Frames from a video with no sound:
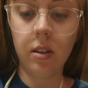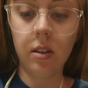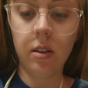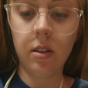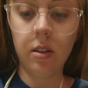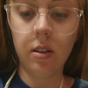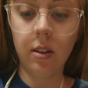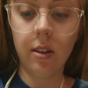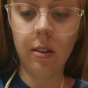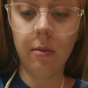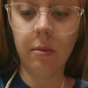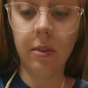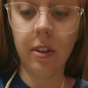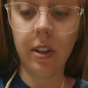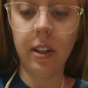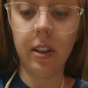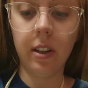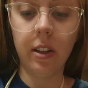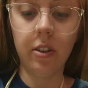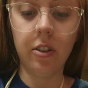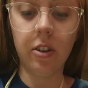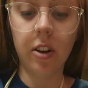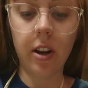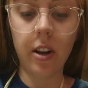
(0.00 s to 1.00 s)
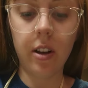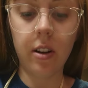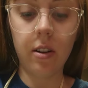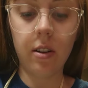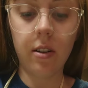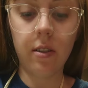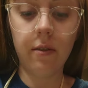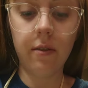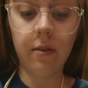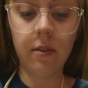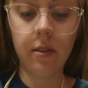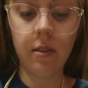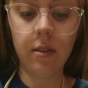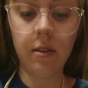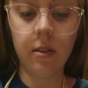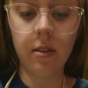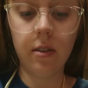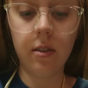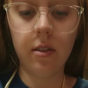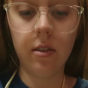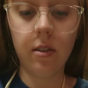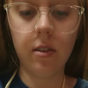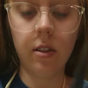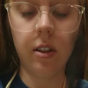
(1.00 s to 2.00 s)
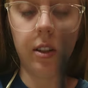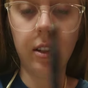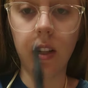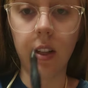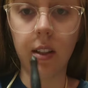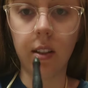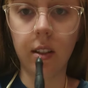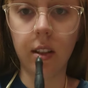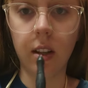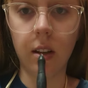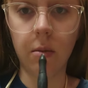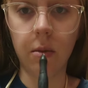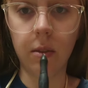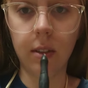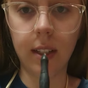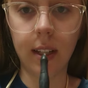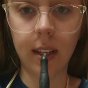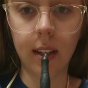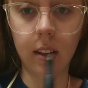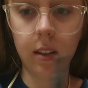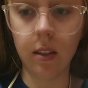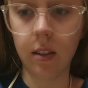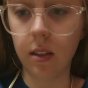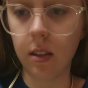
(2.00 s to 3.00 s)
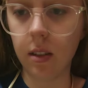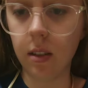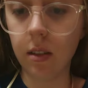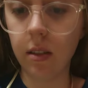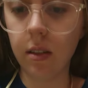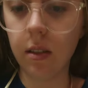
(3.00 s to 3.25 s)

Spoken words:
to completely dry it off. It only takes a couple seconds.